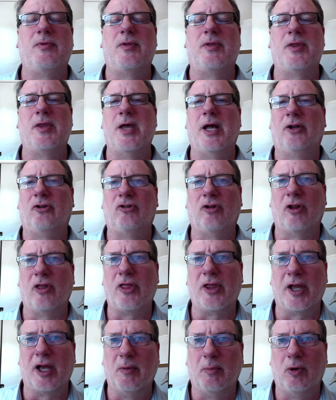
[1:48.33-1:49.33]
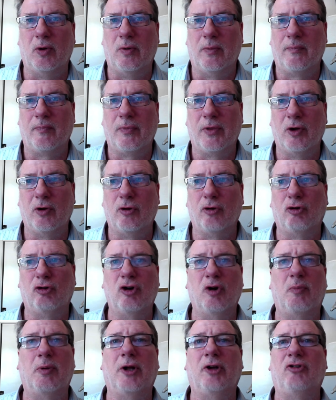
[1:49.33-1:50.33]
that's unthinkable. There's
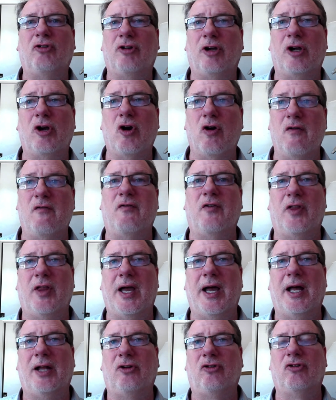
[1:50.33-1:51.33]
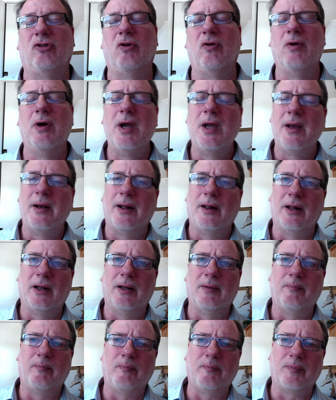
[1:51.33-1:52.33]
no place to go for that. So,
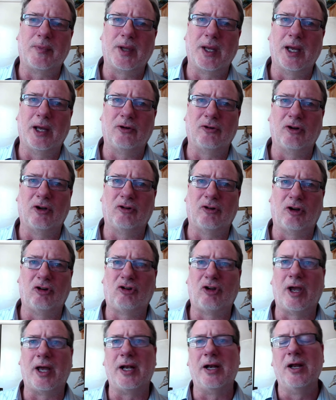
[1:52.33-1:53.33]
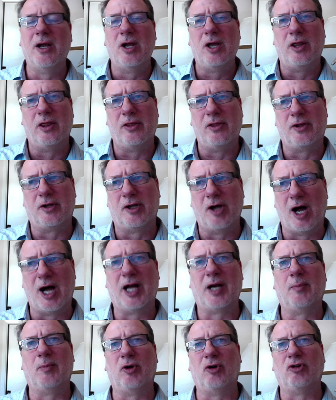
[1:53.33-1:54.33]
um, as, as I said,
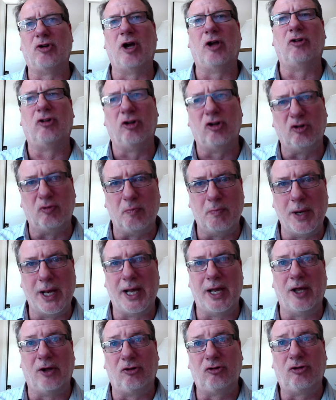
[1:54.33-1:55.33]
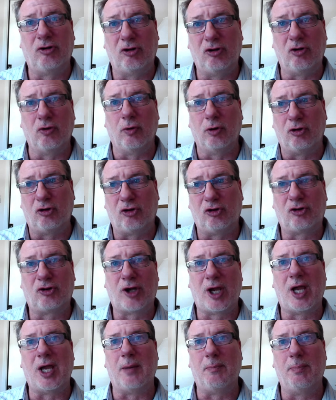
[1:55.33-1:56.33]
Gadamer does his best to
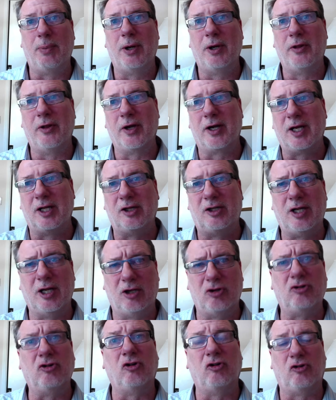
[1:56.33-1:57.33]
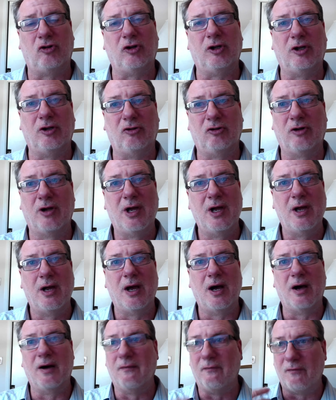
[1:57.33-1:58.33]
escape the contingencies
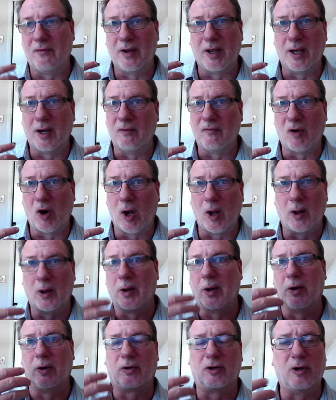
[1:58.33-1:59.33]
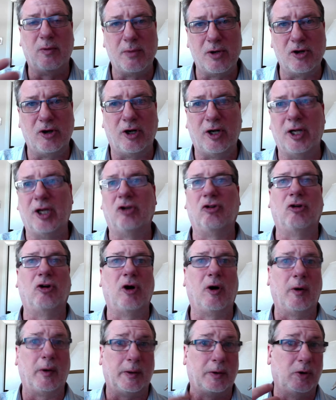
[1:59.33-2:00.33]
of of all our communities and
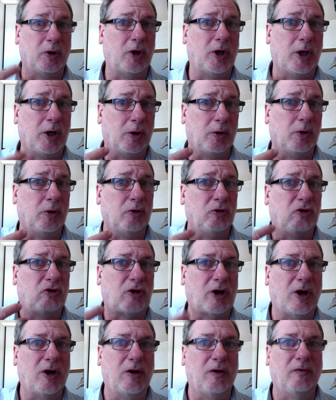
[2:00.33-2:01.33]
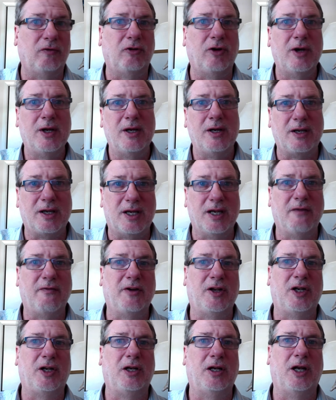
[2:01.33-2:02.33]
our our own selves,
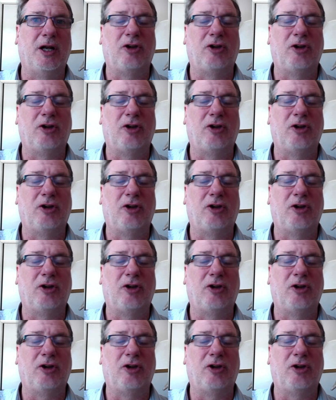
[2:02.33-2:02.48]
given uh,